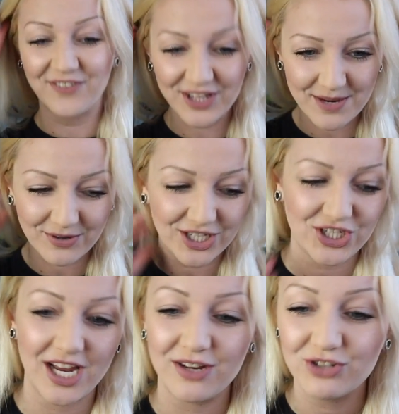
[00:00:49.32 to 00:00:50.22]
really
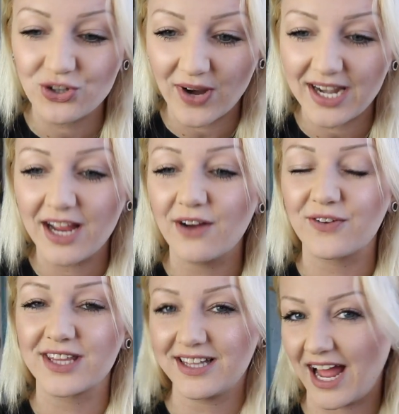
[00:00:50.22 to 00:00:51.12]
appreciate you joining
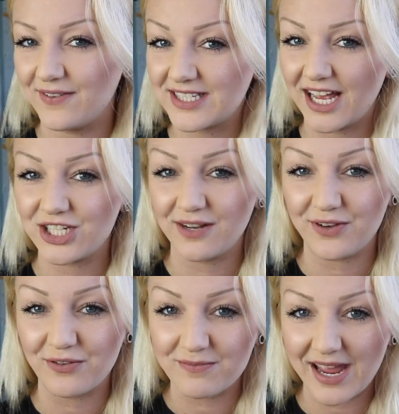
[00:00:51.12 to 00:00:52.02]
for the live sesh if
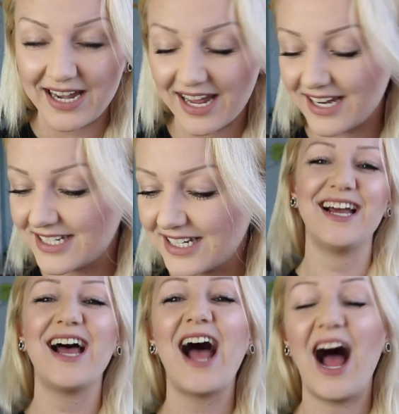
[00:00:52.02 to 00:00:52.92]
you've made it.
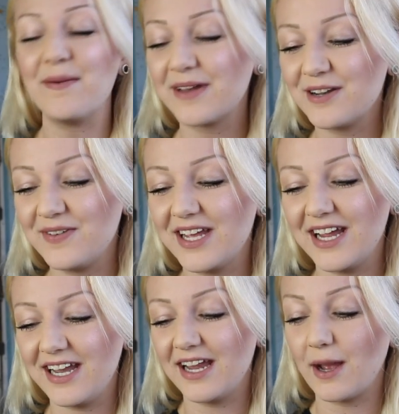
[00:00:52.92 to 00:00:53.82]
I'm gonna be
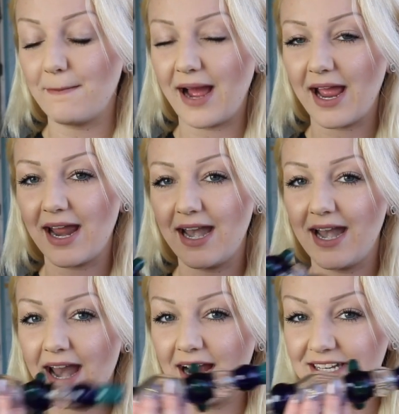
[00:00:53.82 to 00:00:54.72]
hitting my
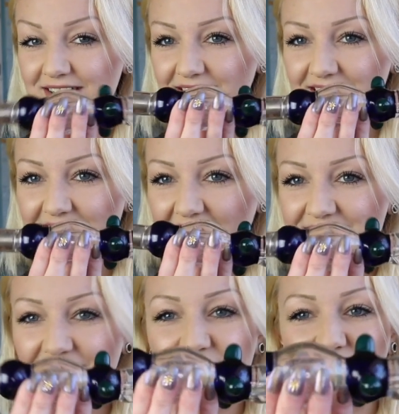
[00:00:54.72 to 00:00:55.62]
Nectar
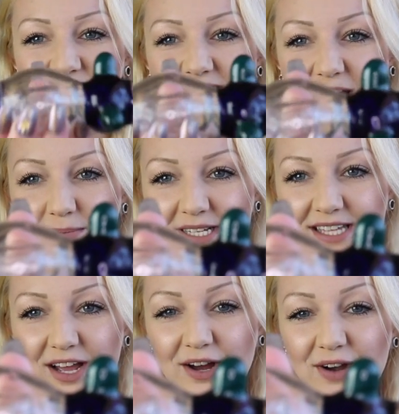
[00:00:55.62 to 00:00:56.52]
Collector for this
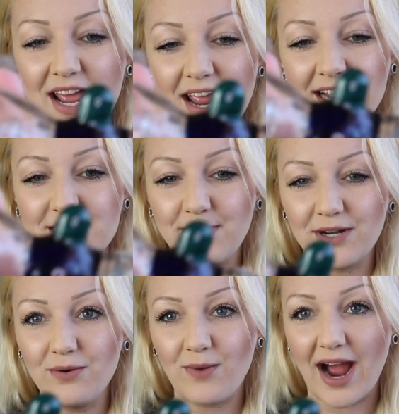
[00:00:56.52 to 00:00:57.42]
episode. It's
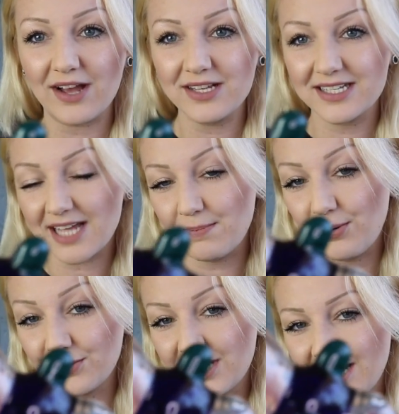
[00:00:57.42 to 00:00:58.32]
been a while since I
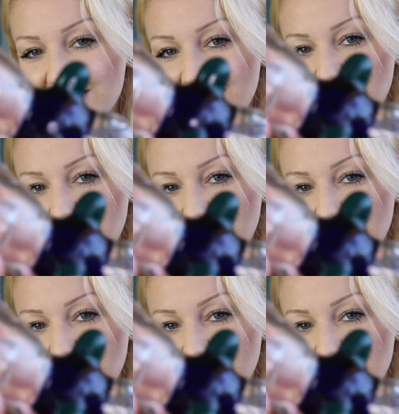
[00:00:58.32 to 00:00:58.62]
pulled the Nectar